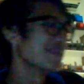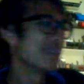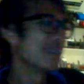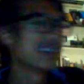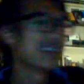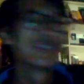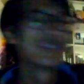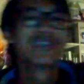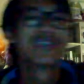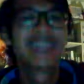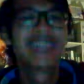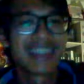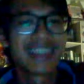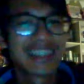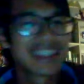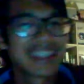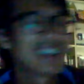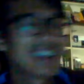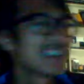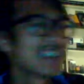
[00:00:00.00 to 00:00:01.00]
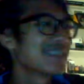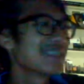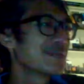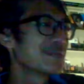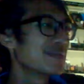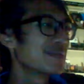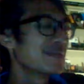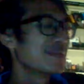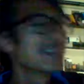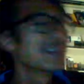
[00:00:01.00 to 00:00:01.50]
by doing things like
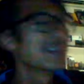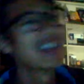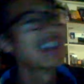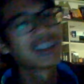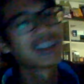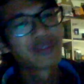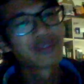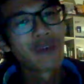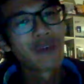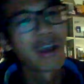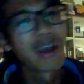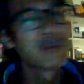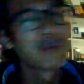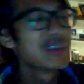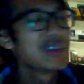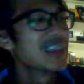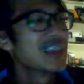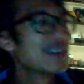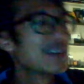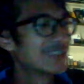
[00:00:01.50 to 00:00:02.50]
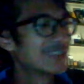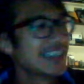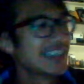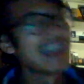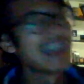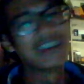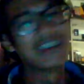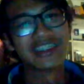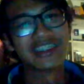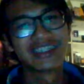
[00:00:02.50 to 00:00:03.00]
this, that's why we love
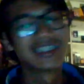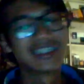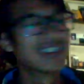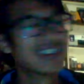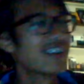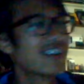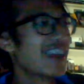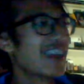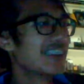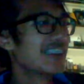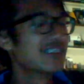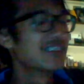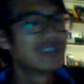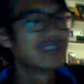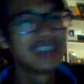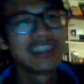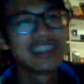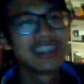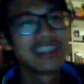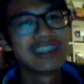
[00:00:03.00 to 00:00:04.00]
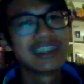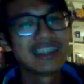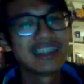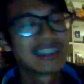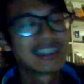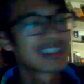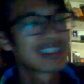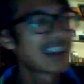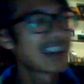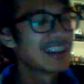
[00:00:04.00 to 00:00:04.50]
Daenerys, you know, and
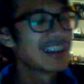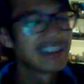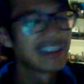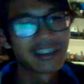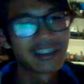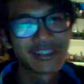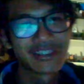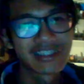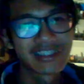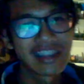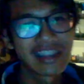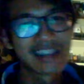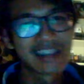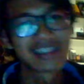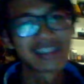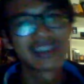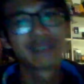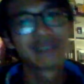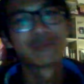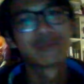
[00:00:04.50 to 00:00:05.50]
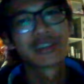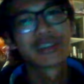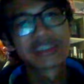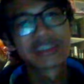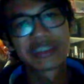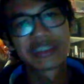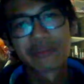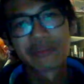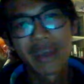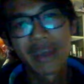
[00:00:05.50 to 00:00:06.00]
it's kind of like nostalgia. It
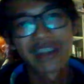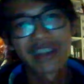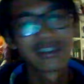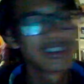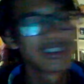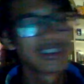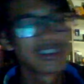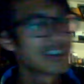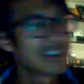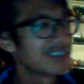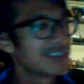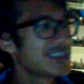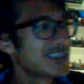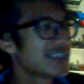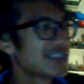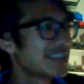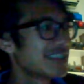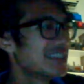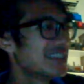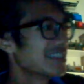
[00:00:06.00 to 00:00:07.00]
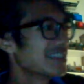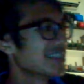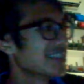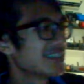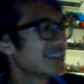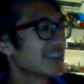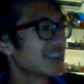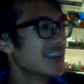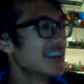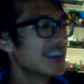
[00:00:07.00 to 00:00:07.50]
brings us back to the earlier
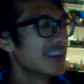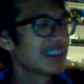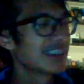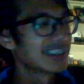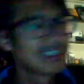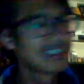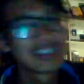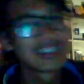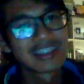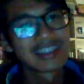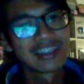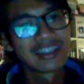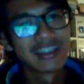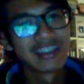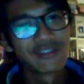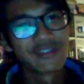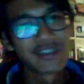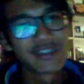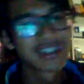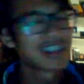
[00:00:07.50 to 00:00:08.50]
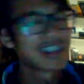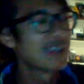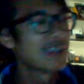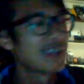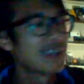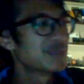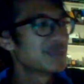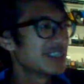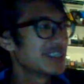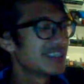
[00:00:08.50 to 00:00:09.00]
seasons, because this isn't the first
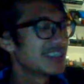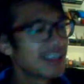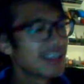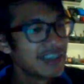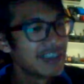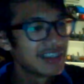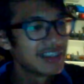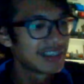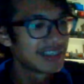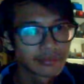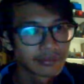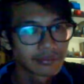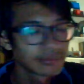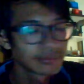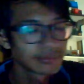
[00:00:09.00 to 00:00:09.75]
time she's done this.